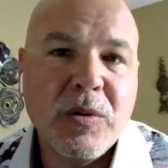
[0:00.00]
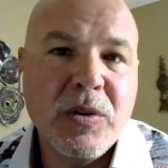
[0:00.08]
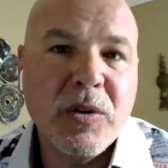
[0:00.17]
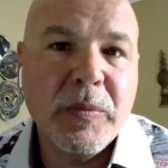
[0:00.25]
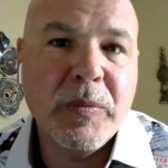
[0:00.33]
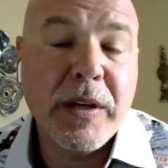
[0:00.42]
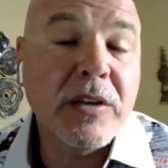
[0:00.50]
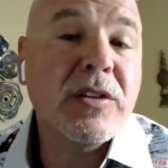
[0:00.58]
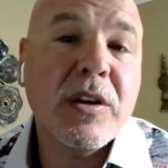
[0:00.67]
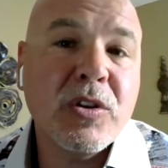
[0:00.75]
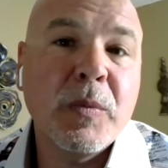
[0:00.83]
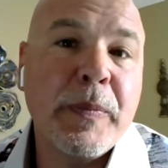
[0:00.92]
to in your opinion
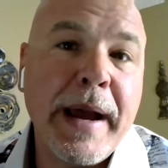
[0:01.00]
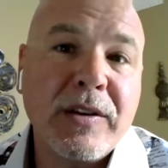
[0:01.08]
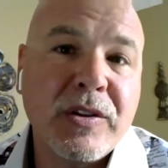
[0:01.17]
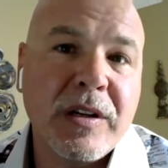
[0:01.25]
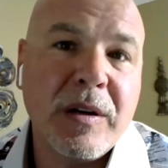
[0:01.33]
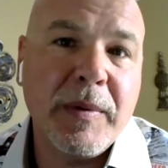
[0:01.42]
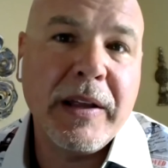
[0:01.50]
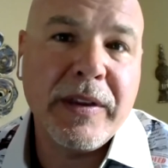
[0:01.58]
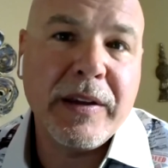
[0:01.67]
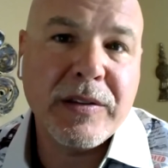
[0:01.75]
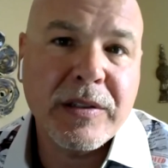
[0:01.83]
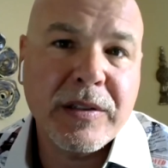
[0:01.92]
because because you're passionate about
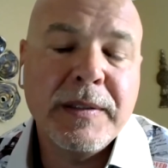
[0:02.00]
this